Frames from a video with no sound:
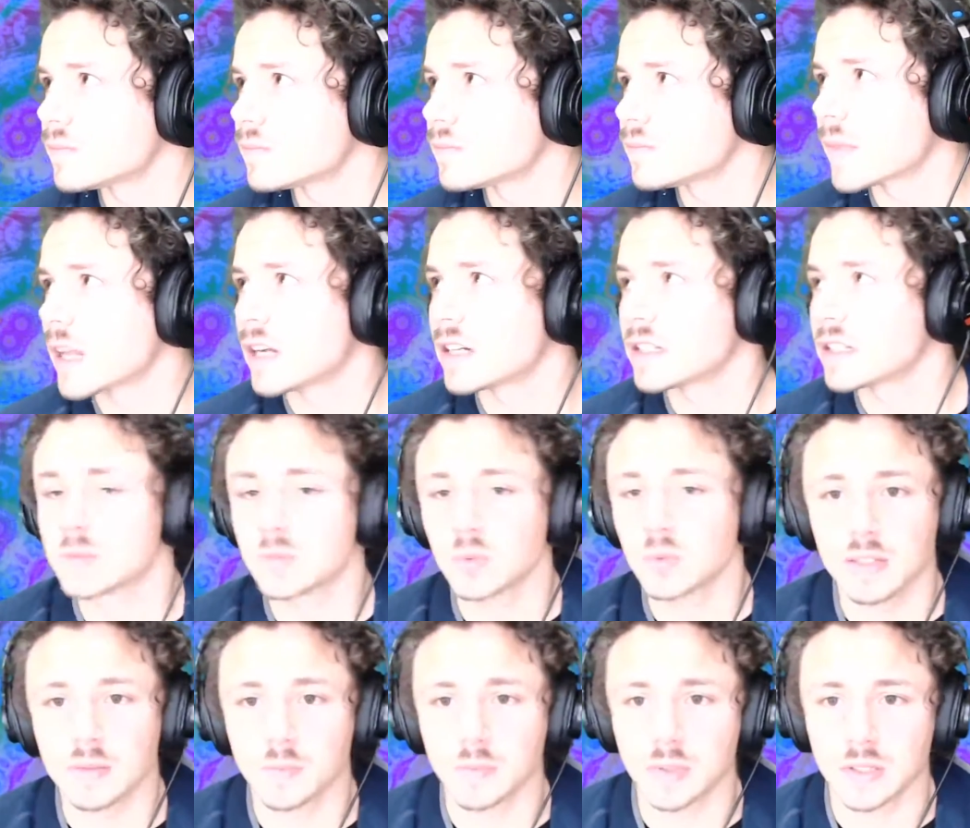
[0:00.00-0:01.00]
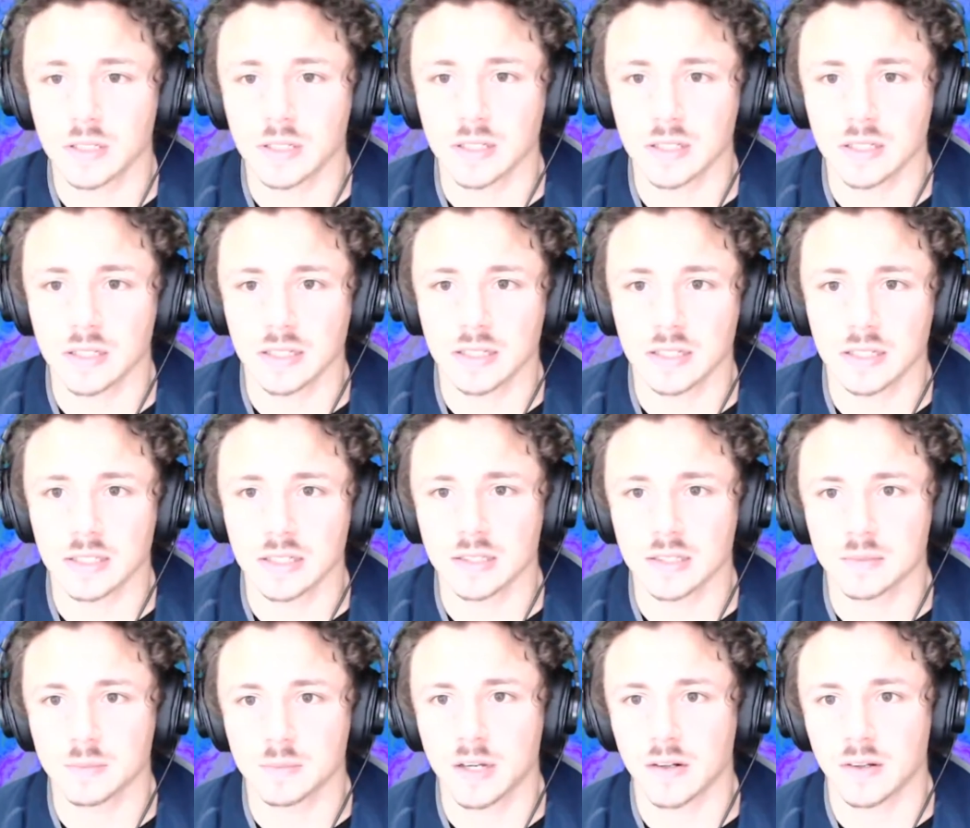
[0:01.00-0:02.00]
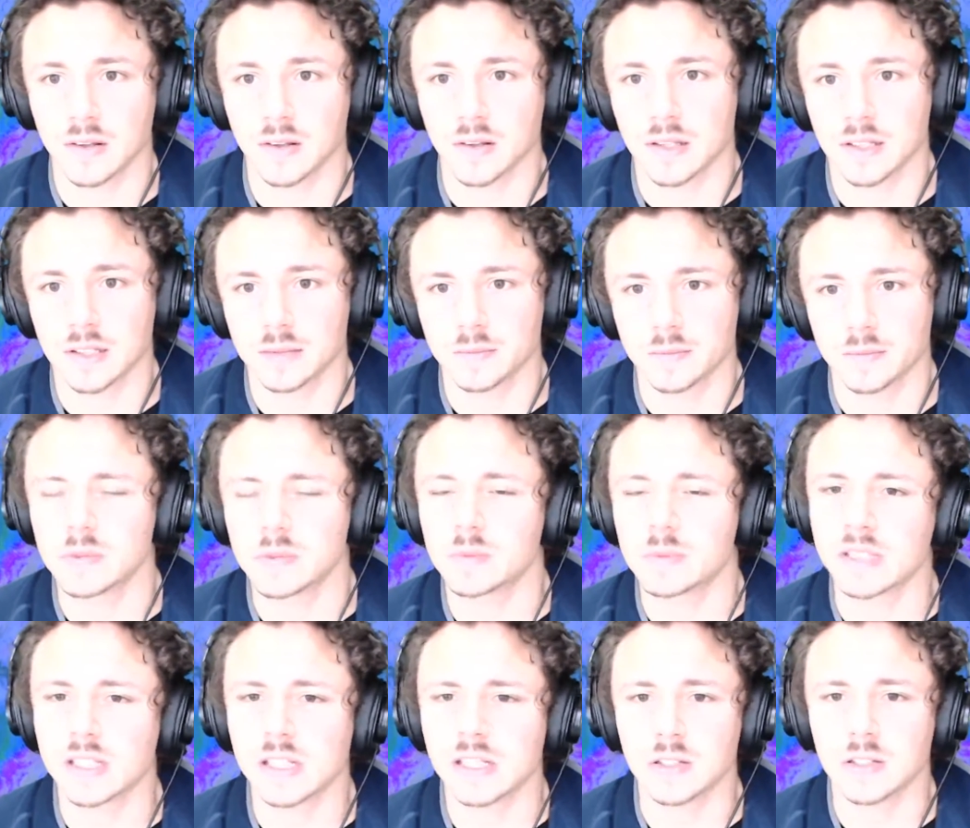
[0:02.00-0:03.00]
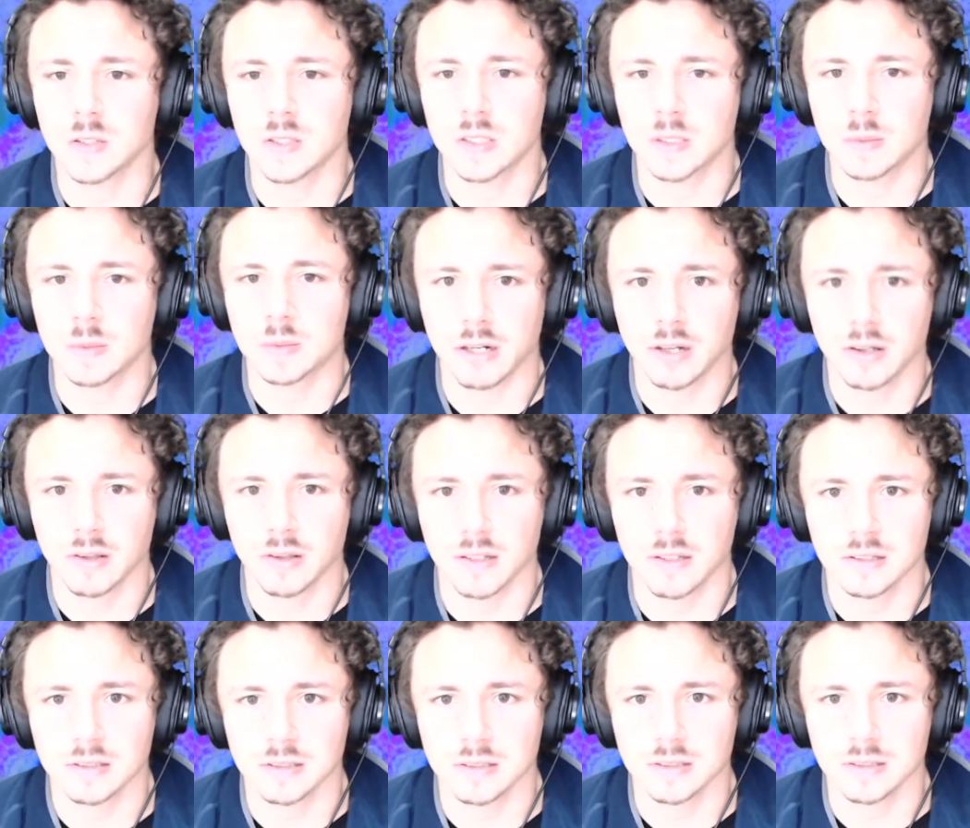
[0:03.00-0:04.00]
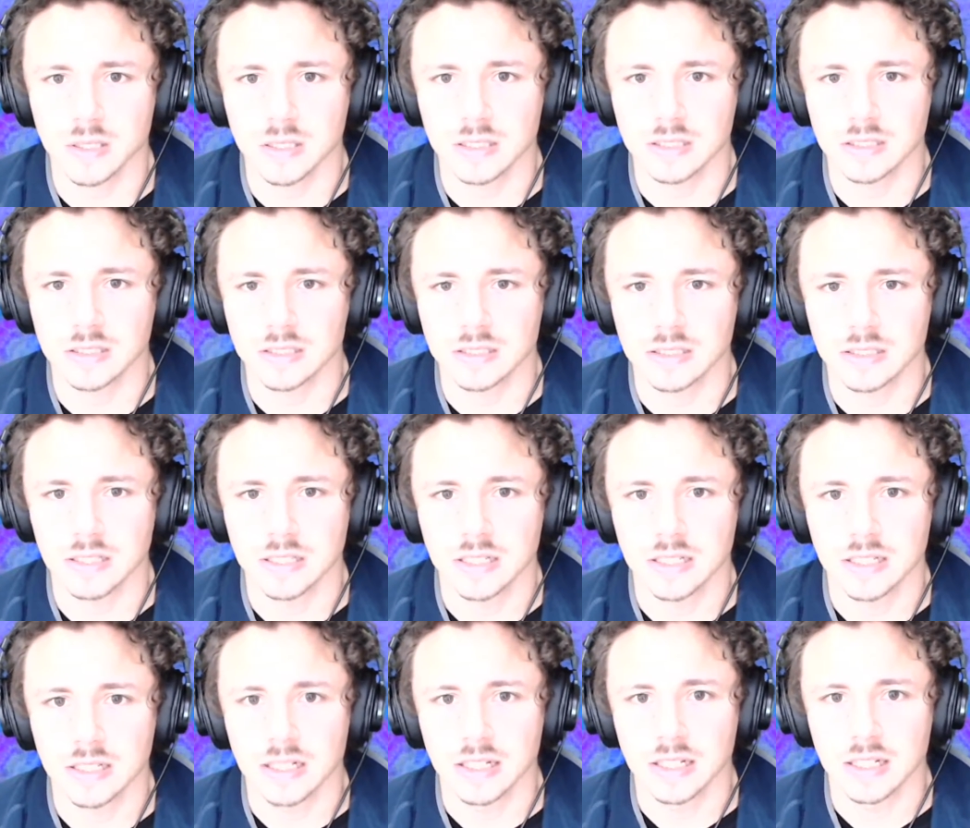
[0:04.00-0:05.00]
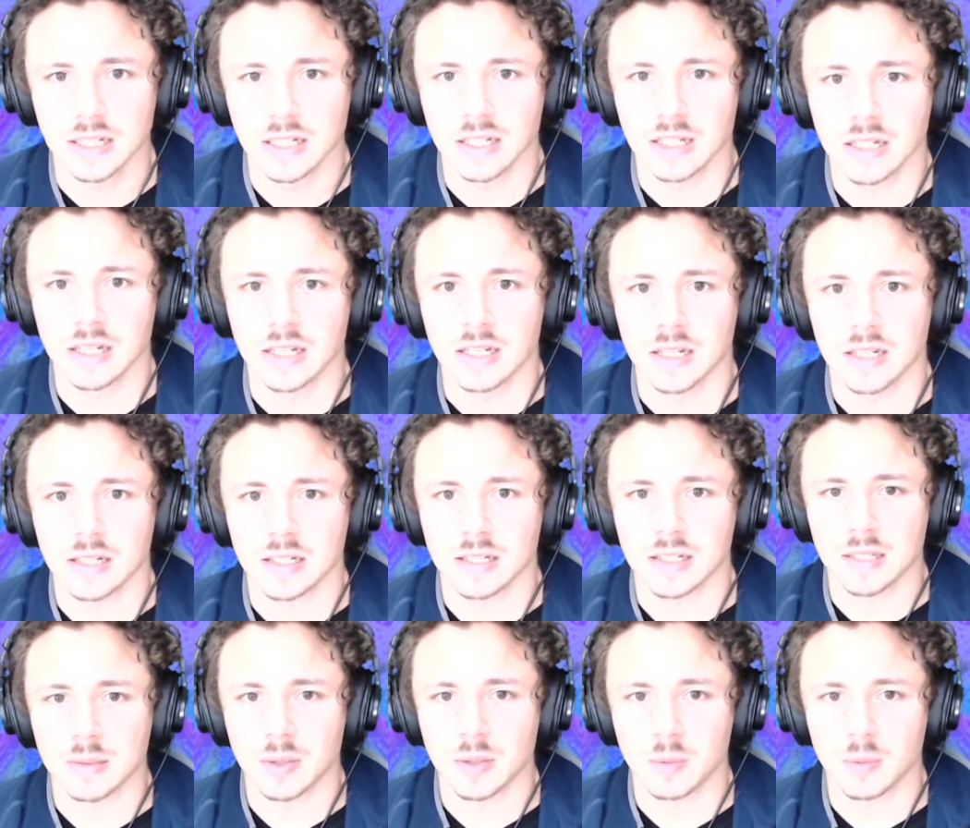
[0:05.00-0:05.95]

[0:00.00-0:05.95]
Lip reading: not a sprint, but a marathon, but a lot longer than a marathon, so we're going to keep on